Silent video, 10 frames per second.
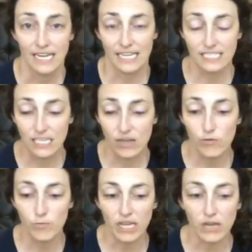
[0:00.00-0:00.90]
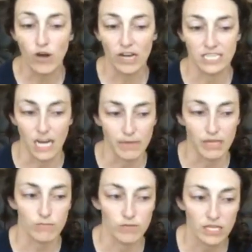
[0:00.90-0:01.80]
And so being quad
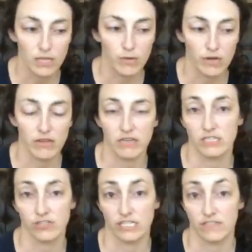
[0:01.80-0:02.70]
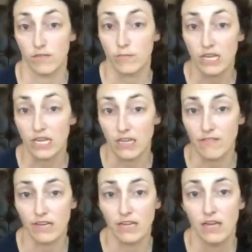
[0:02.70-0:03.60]
dominant really put a lot of stress for me
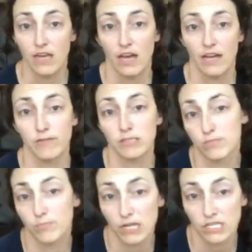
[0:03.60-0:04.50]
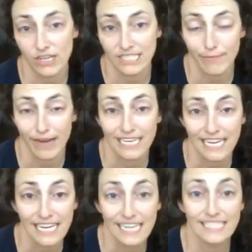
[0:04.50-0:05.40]
even. It was putting stress on my
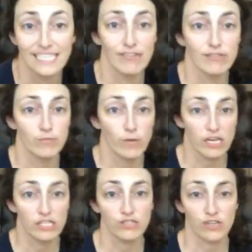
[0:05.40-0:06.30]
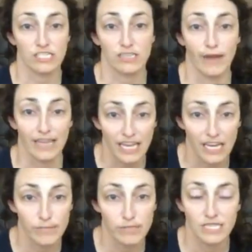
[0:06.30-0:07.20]
knees. It was putting stress on my
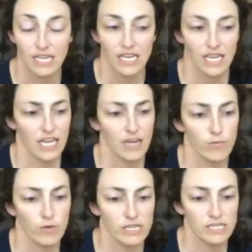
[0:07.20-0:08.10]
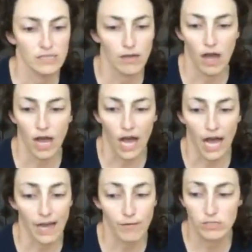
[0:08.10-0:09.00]
hips.
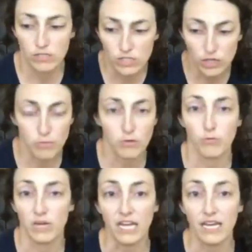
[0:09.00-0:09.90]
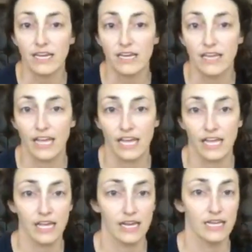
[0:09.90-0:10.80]
I was super weak
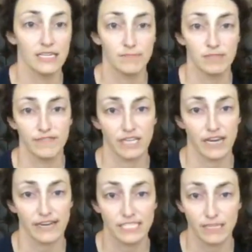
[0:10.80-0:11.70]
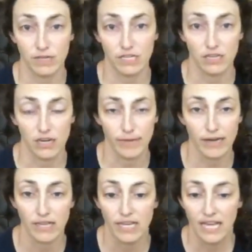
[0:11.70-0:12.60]
in specific areas that we're going to talk
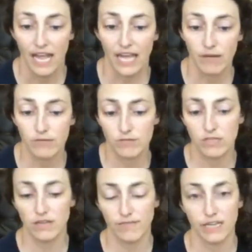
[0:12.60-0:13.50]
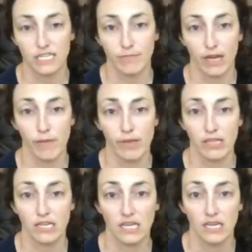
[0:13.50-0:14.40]
about. And it was really affecting my
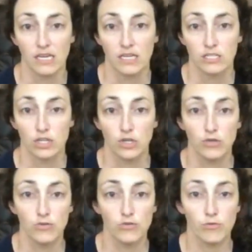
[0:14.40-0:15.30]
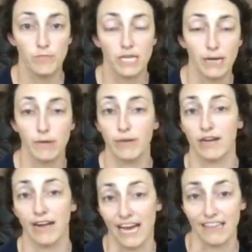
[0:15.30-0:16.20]
ability to become a
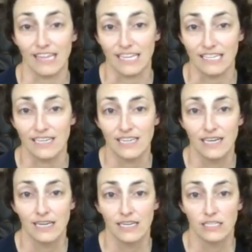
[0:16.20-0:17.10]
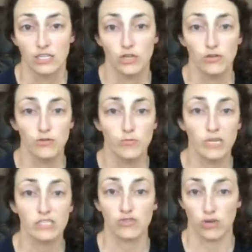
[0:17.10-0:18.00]
better athlete, to be
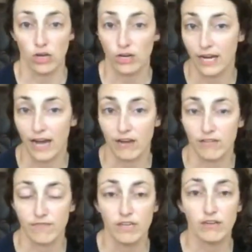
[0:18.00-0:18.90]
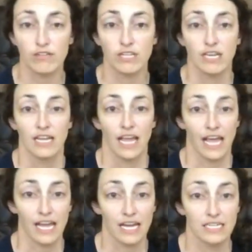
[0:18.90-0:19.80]
stronger out on the field,
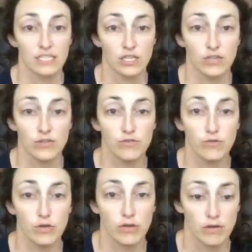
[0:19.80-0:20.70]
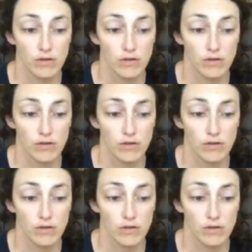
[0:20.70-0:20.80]
and to